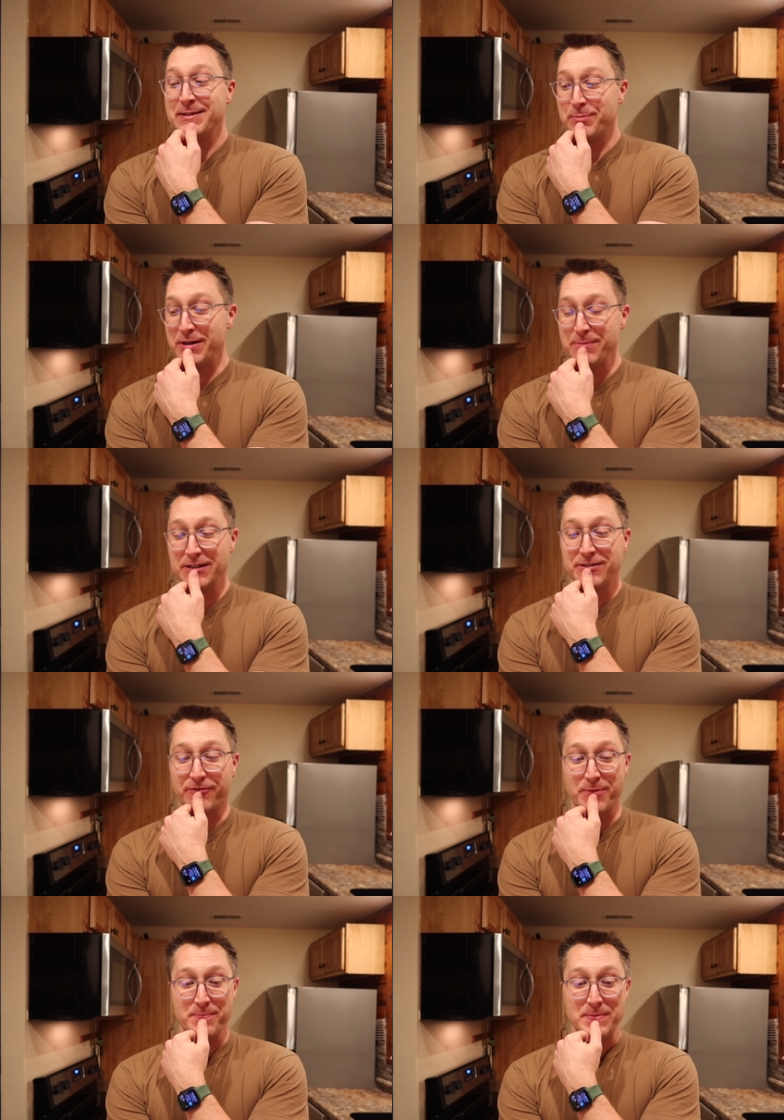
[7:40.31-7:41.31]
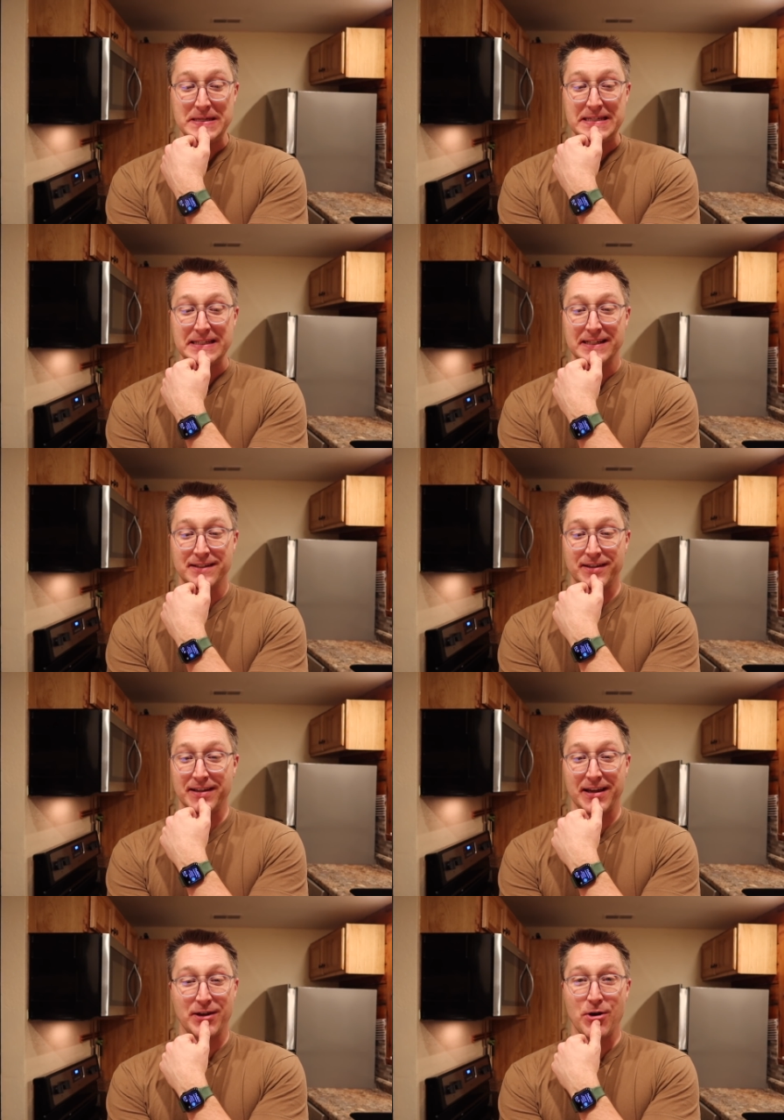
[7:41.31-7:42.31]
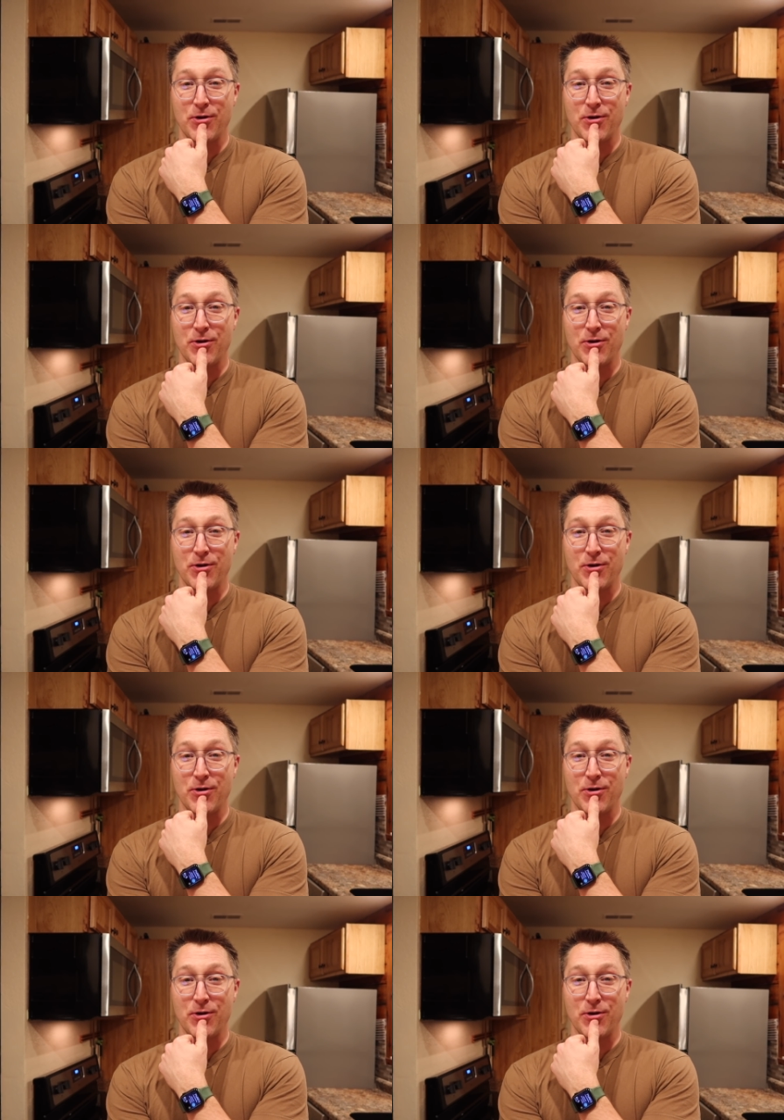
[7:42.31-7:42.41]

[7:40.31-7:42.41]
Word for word: Pretty much for me, it's like I